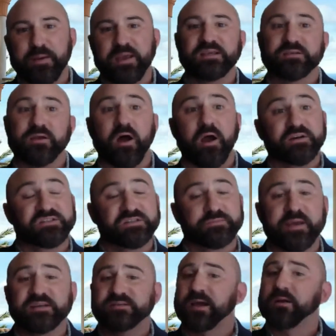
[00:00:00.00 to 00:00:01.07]
ours is
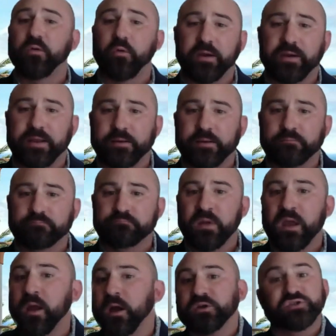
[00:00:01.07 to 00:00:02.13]
based on coin in.
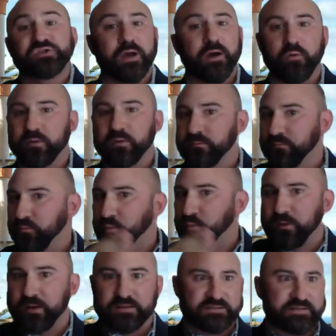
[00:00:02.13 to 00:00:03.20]
So
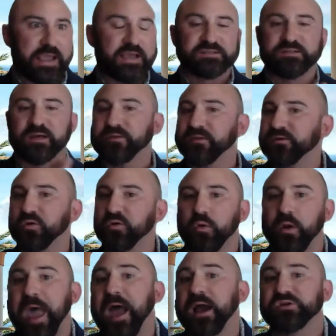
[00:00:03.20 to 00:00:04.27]
it has nothing to do with
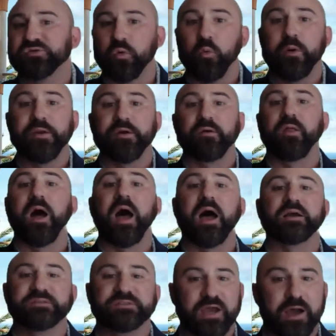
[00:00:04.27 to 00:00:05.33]
actual win or
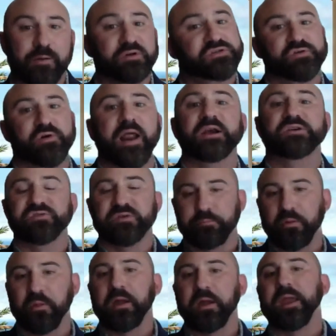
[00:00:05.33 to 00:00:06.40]
loss. It's how much they're actually
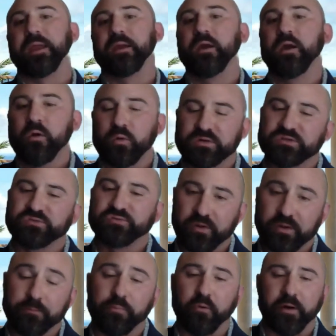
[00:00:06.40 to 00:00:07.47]
playing, which is really
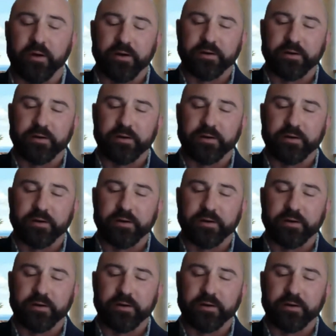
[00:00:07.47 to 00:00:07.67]
important.